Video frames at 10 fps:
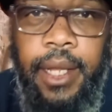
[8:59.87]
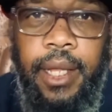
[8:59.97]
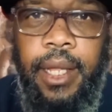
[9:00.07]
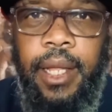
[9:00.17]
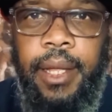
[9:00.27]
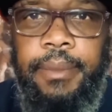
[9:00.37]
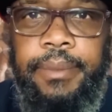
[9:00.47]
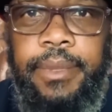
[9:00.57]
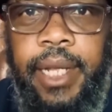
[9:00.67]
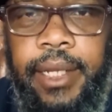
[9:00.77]

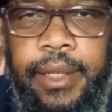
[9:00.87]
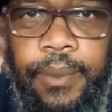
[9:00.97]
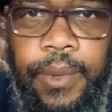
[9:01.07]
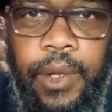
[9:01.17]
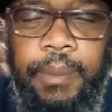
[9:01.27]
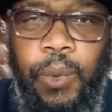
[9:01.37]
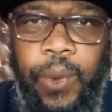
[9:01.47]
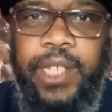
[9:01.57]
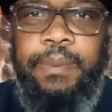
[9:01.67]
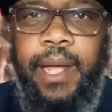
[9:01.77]
That we're going to be
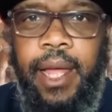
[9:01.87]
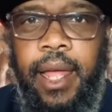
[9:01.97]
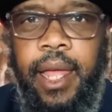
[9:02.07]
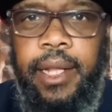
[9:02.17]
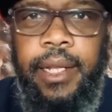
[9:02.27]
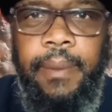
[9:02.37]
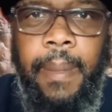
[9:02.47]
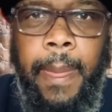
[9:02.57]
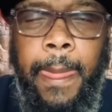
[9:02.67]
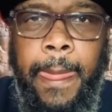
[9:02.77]
weeks behind,
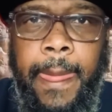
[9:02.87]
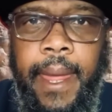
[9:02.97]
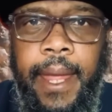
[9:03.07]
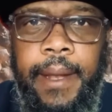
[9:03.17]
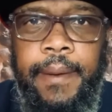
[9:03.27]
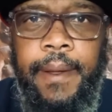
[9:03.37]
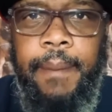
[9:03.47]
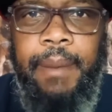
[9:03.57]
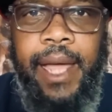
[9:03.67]
and Biden